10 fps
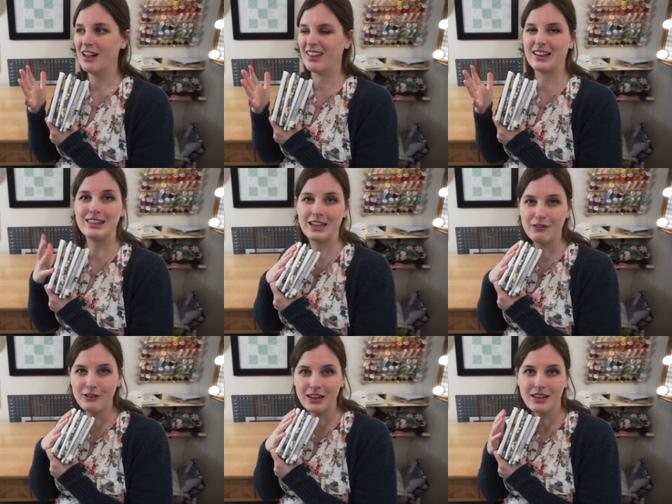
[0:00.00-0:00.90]
like
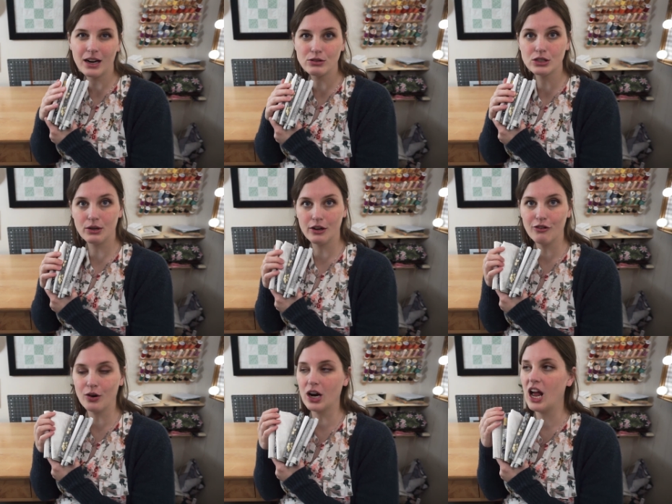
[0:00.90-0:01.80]
leafy that I was going
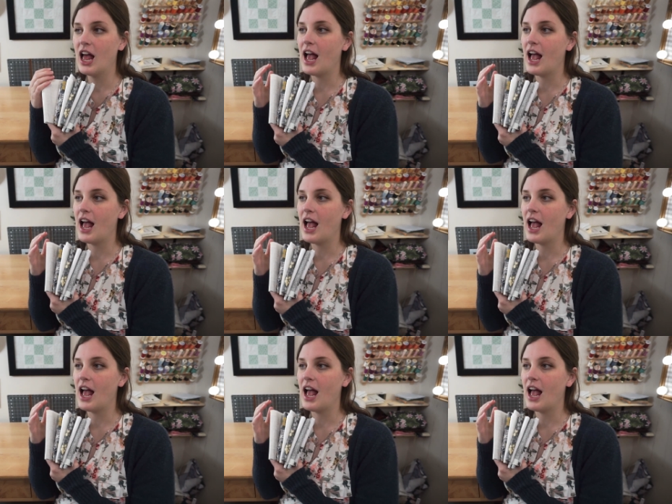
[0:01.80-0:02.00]
for,